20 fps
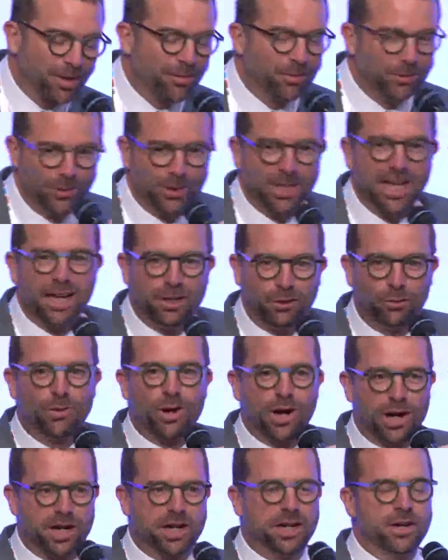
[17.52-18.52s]
the guys who
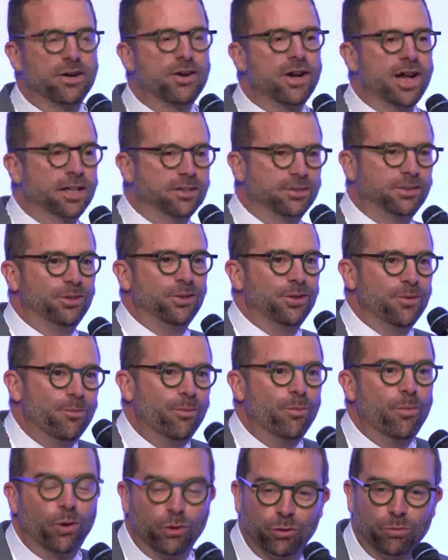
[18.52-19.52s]
are here are the
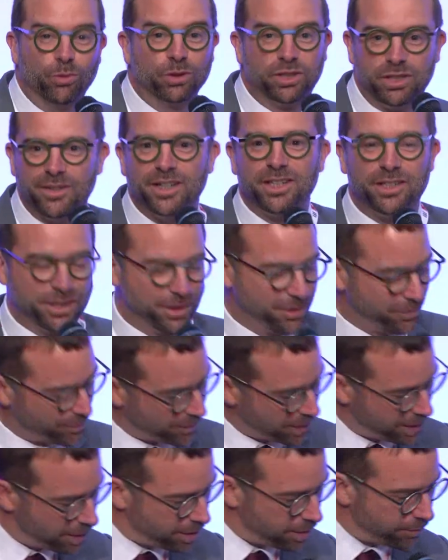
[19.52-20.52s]
most
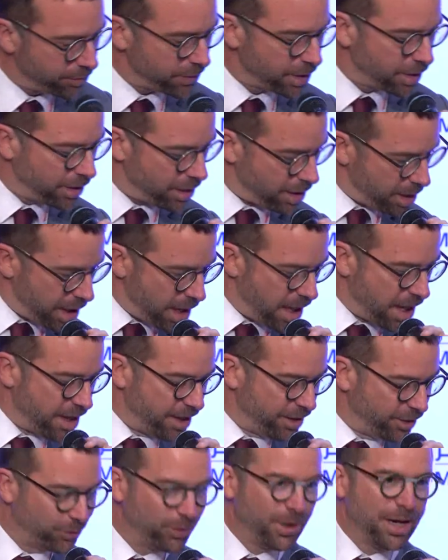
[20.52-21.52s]
motivated.
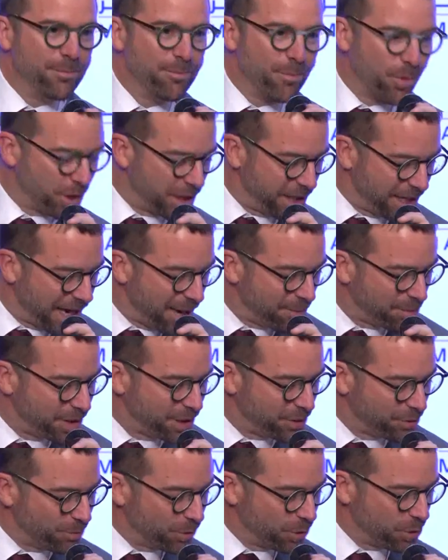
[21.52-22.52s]
Uh, so I'm more than happy
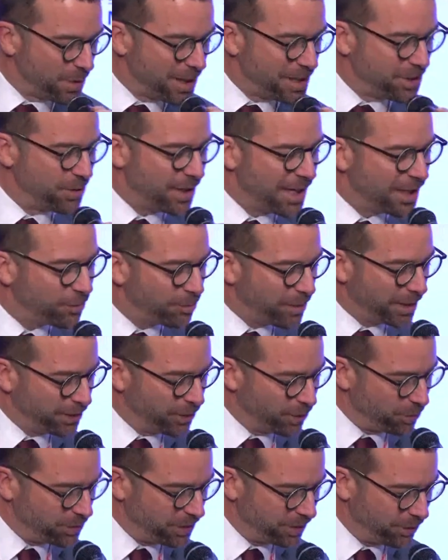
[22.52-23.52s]
to moderate the last
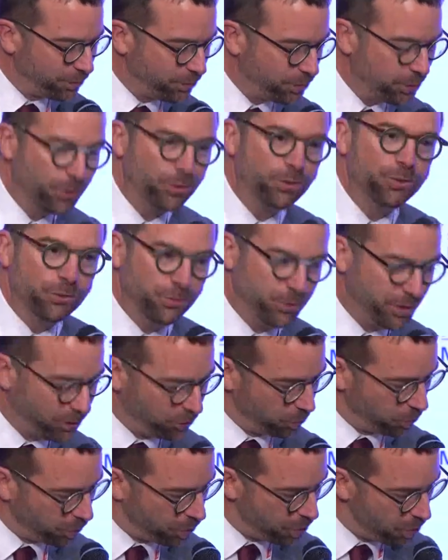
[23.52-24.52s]
panel of this first
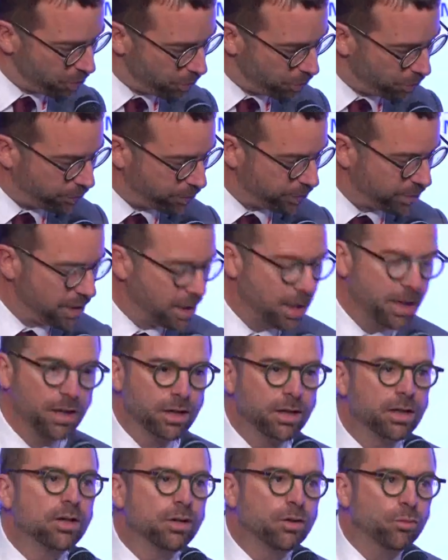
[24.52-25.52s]
Vision Golfe,
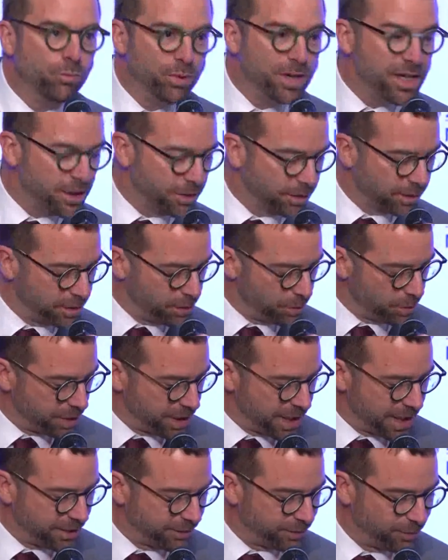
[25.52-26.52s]
brilliantly
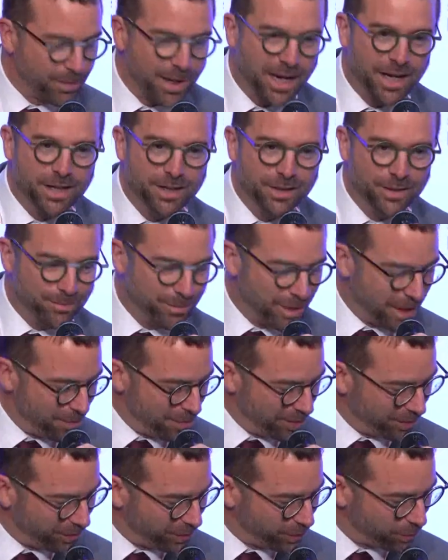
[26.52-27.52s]
organized by uh, by
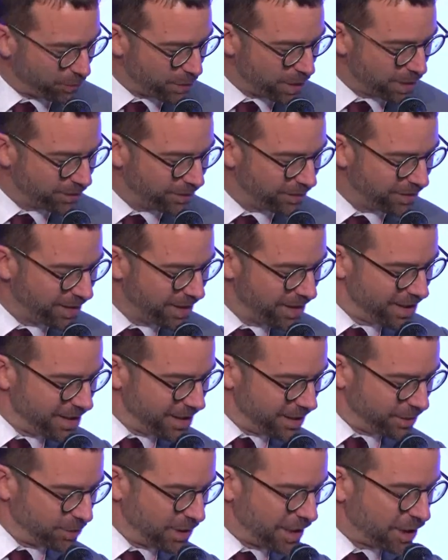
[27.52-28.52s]
Business France.
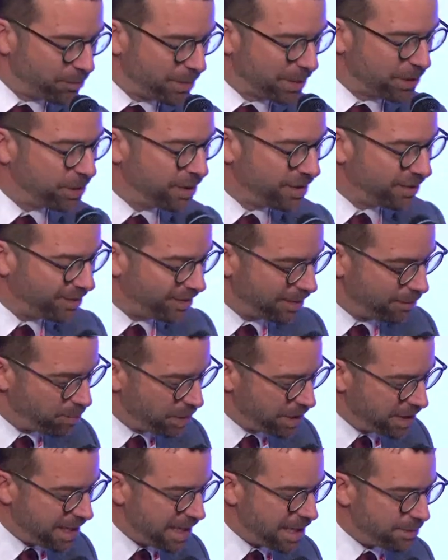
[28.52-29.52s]
The last panel is
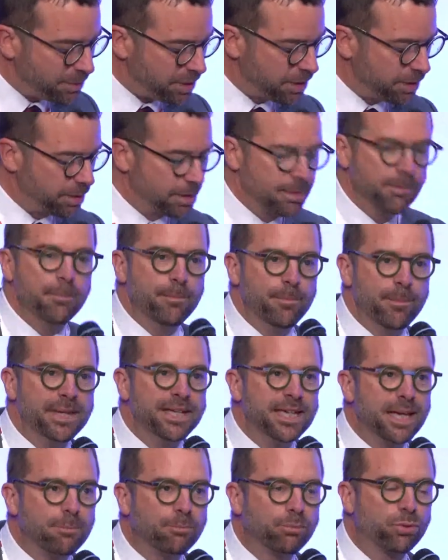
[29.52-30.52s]
simply named
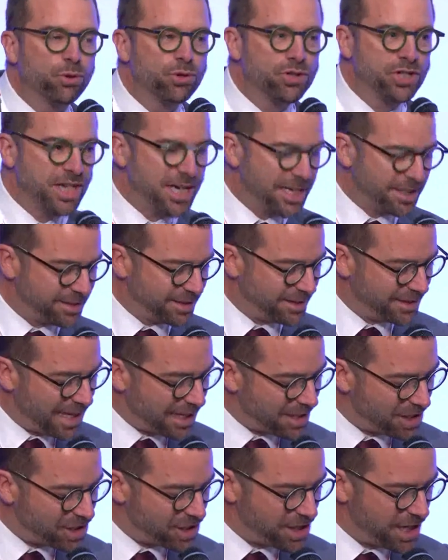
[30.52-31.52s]
Mega Project
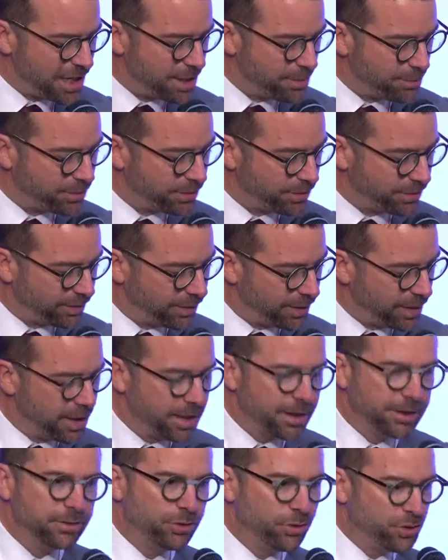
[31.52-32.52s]
that shapes
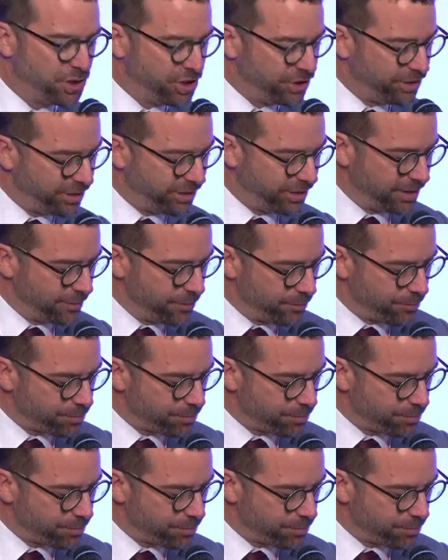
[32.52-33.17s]
the GCC.